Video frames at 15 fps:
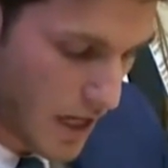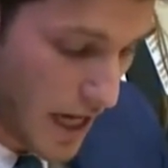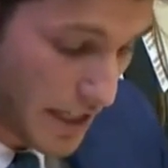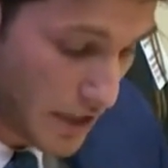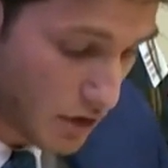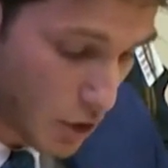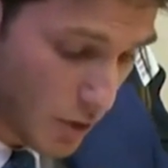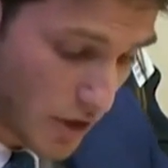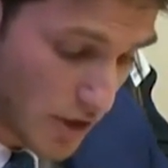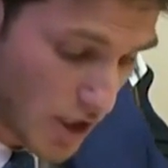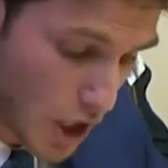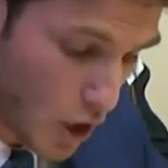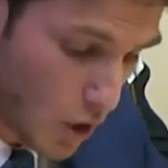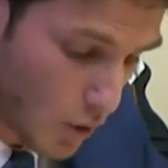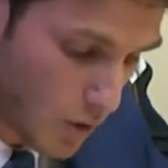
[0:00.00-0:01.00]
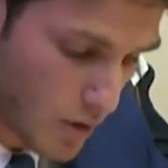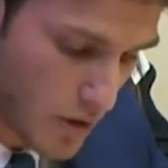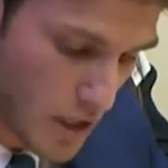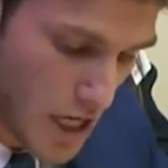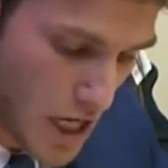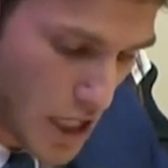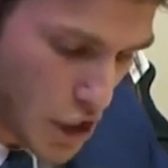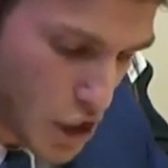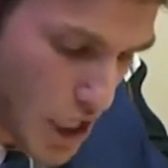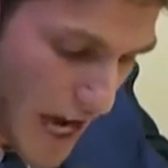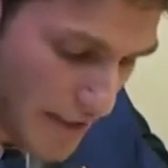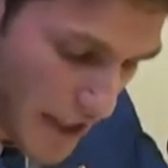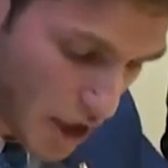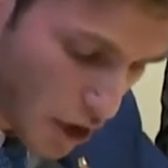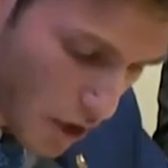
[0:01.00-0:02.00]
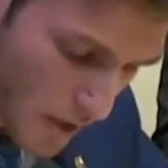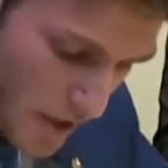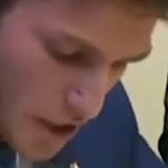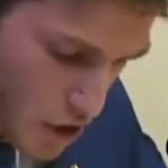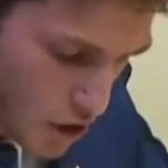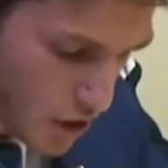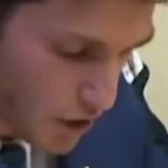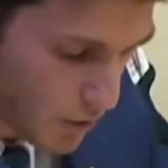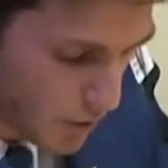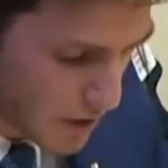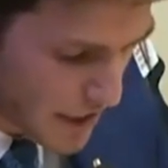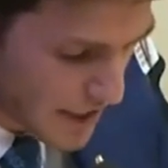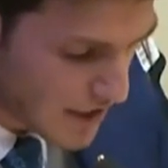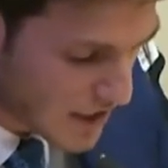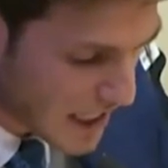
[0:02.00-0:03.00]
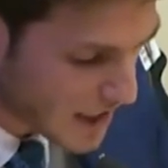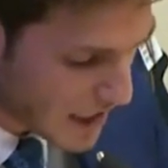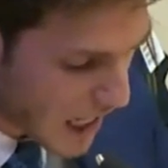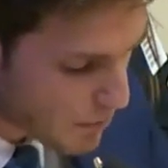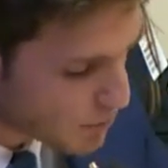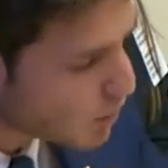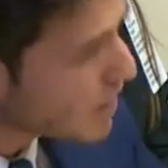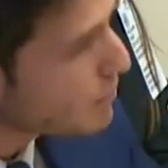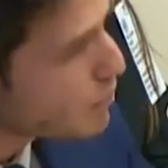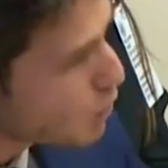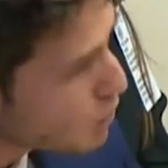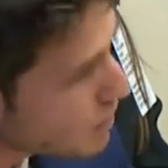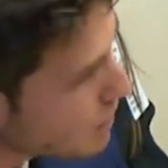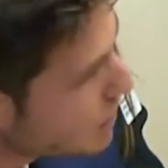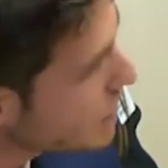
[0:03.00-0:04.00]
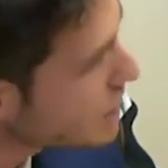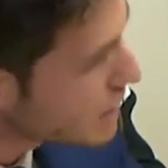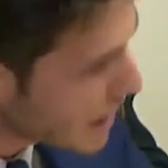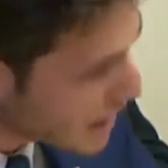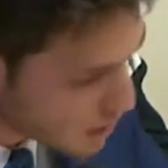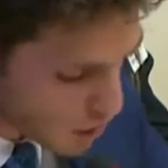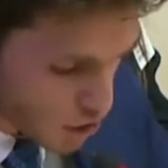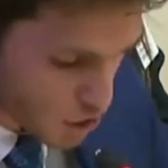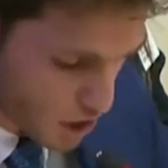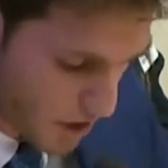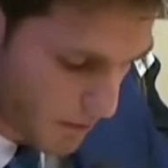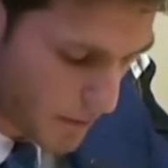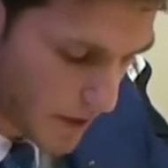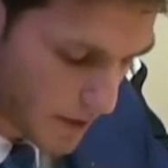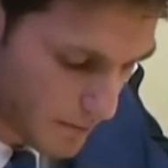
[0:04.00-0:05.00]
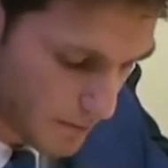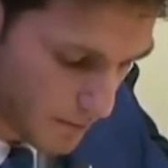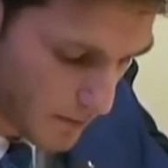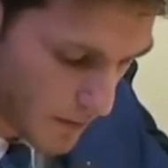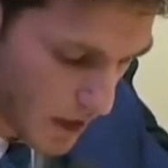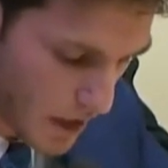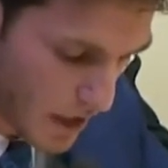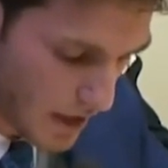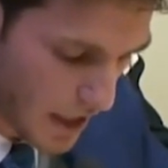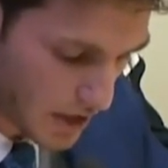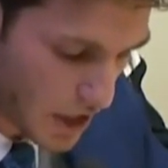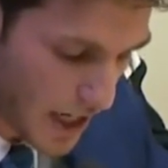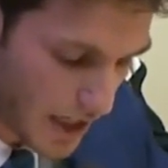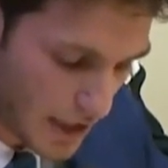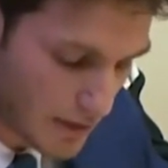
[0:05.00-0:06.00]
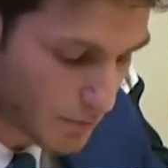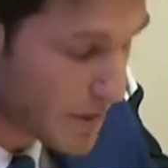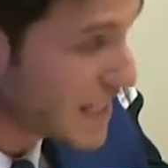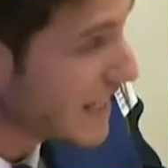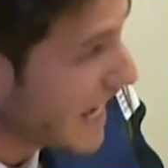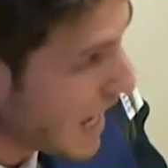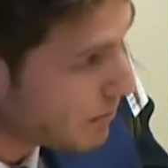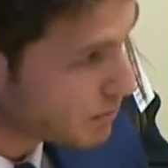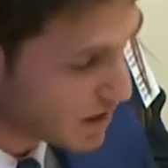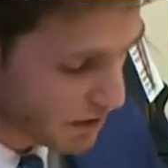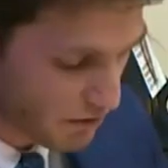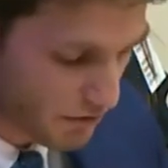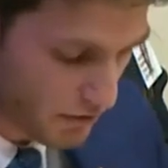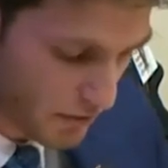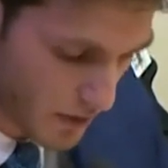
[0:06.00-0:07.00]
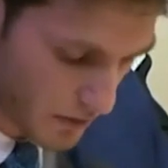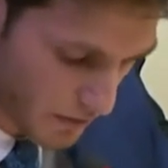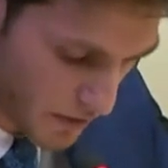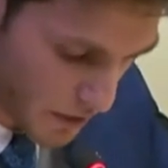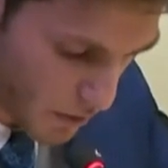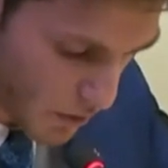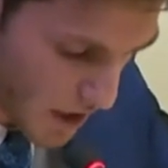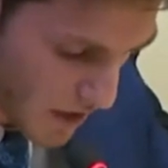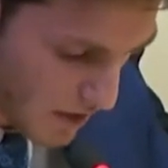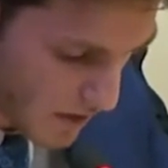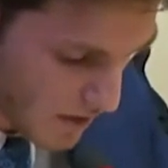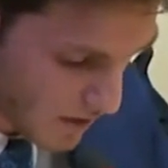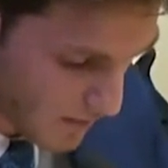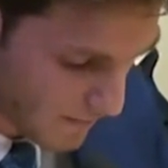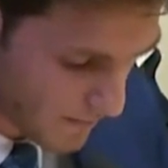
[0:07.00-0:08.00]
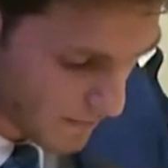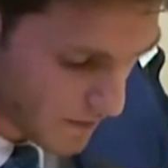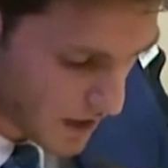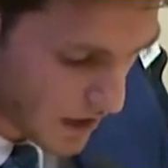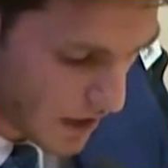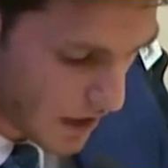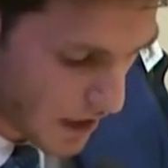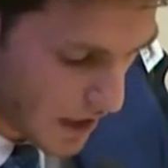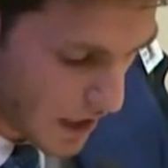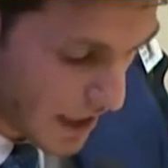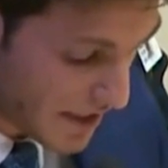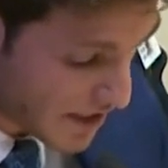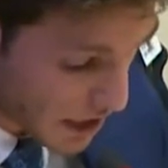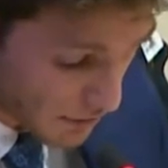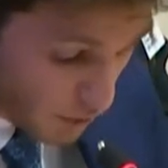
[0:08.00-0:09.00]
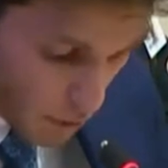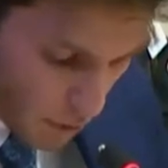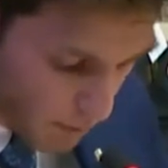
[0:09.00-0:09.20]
and in doing so, she had the courage to stand up to the brutal dictatorship that held me captive for 3 years. And instead of